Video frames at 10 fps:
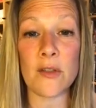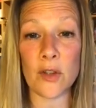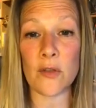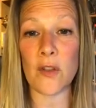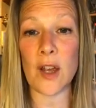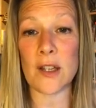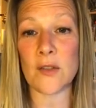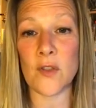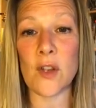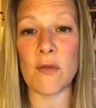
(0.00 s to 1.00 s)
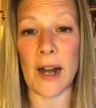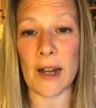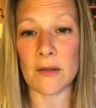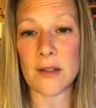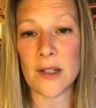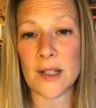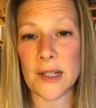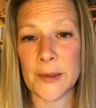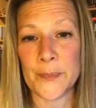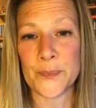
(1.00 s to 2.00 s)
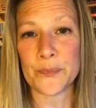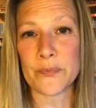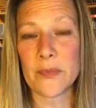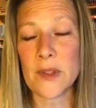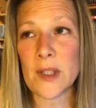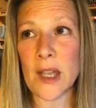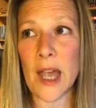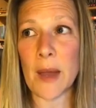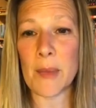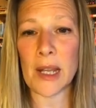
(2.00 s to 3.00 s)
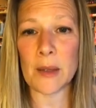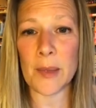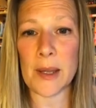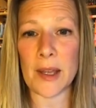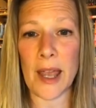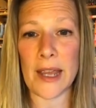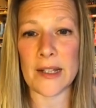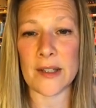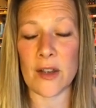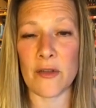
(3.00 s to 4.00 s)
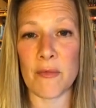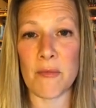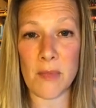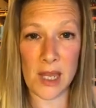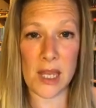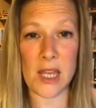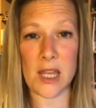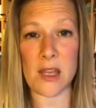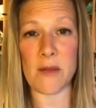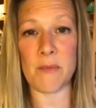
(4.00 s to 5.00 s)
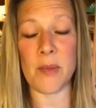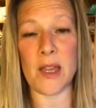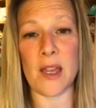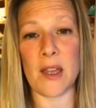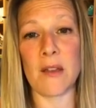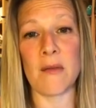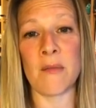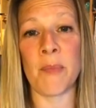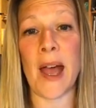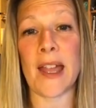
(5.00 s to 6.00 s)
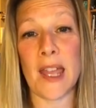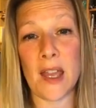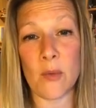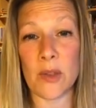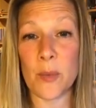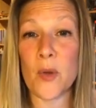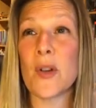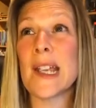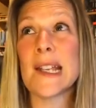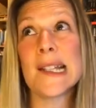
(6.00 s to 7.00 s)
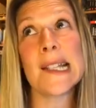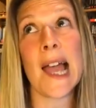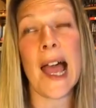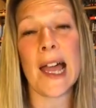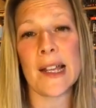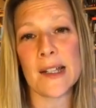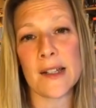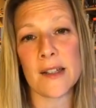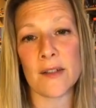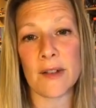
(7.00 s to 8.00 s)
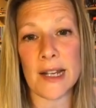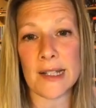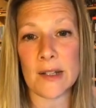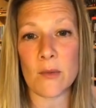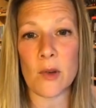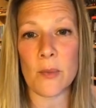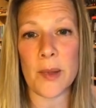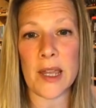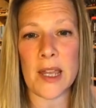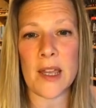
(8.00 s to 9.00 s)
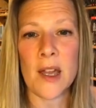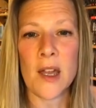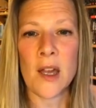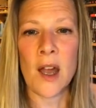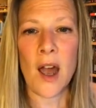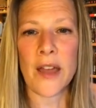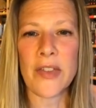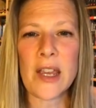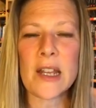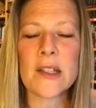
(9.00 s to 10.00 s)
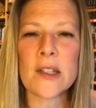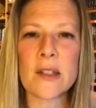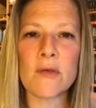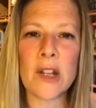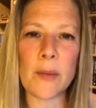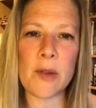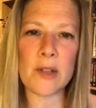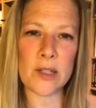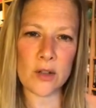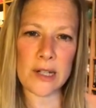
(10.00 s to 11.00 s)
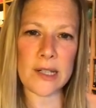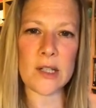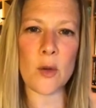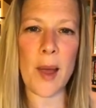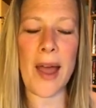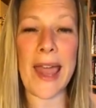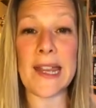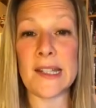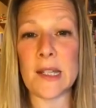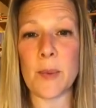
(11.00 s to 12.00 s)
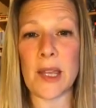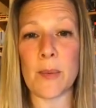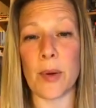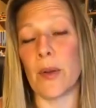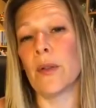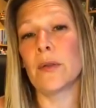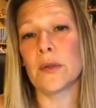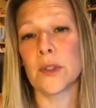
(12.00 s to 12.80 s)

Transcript: for the first few rounds, it'll be a case of me being back here with the boys, and the racing will be, I think it's going to be restricted to about 80 people